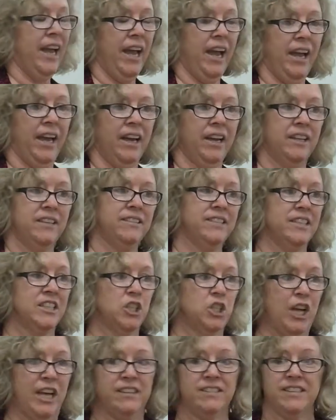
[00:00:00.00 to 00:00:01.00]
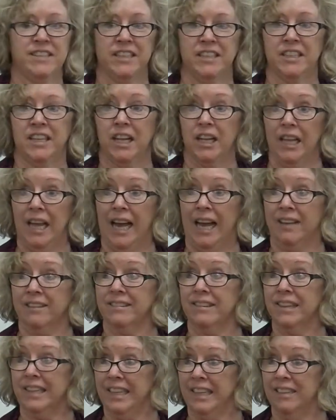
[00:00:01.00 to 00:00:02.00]
a suggested
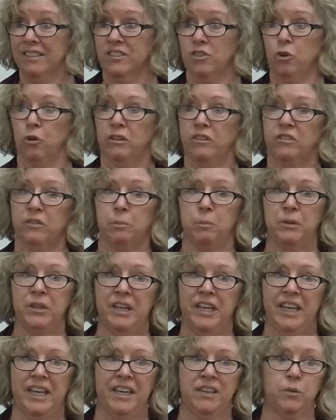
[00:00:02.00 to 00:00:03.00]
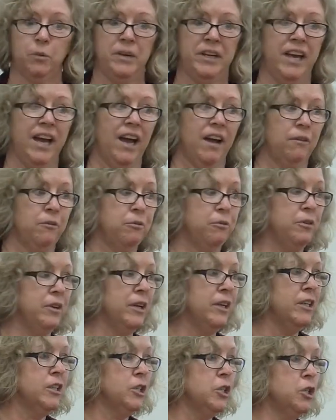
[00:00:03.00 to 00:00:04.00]
class list or split. We have
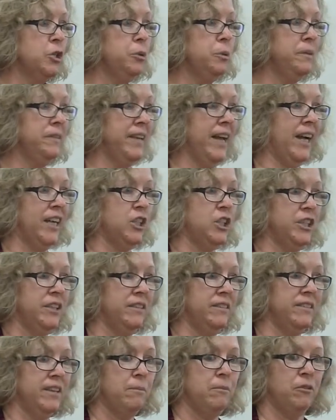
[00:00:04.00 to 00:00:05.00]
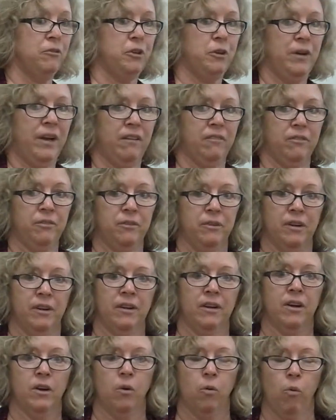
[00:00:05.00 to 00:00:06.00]
2 sections. Some of you have
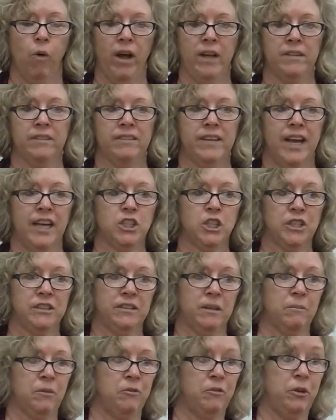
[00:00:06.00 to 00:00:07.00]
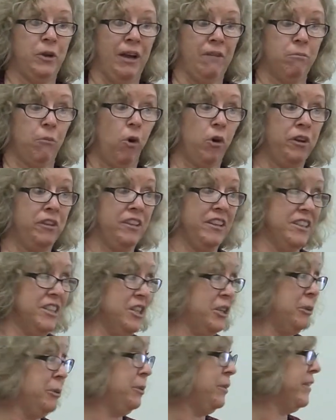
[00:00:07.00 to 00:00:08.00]
1 section, some of you have more than
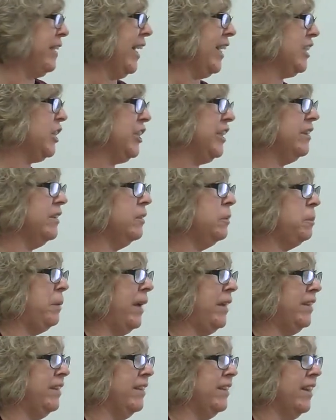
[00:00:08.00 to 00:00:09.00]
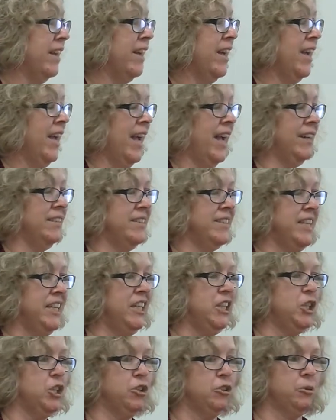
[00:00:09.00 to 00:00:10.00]
2 sections, but as
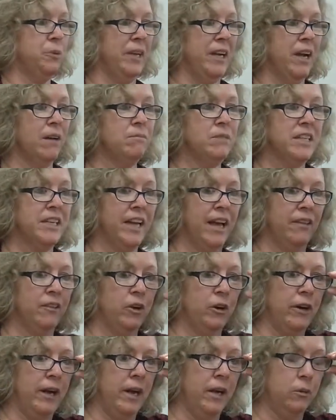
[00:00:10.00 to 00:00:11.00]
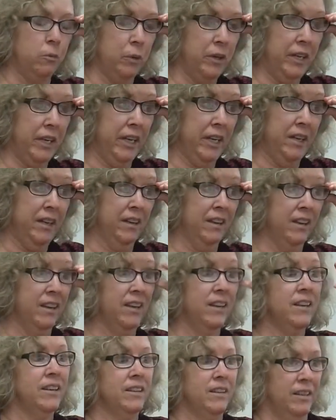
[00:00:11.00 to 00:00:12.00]
teachers we come together and we
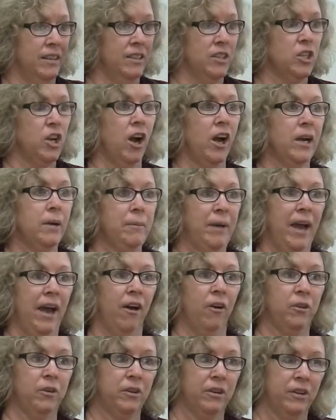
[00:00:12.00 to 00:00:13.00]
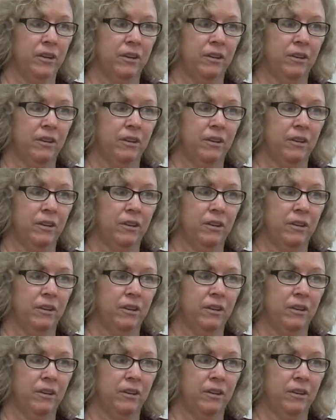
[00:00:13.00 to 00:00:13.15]
talk about